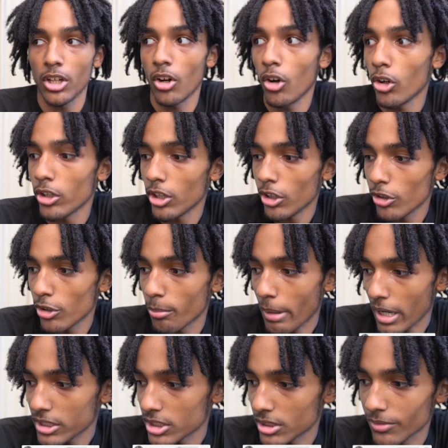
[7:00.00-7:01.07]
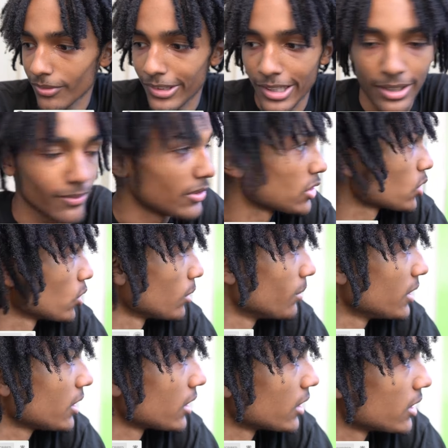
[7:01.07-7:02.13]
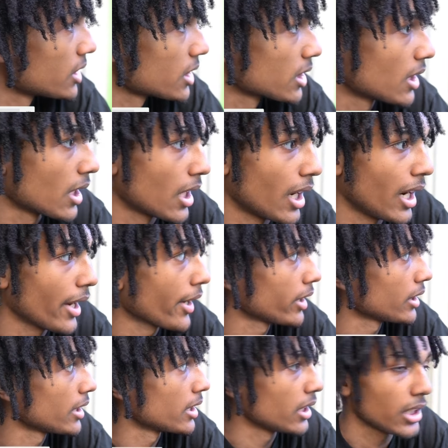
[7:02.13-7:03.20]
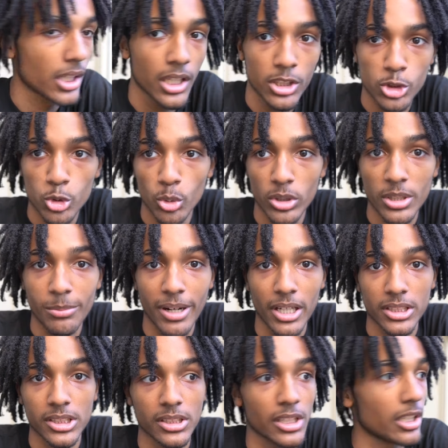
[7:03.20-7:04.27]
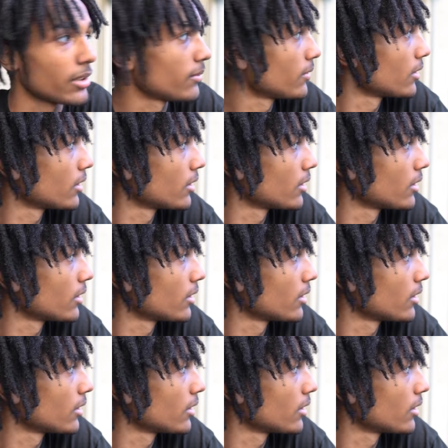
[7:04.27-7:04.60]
all the other boxes of an inventory because I got like 20 boxes left.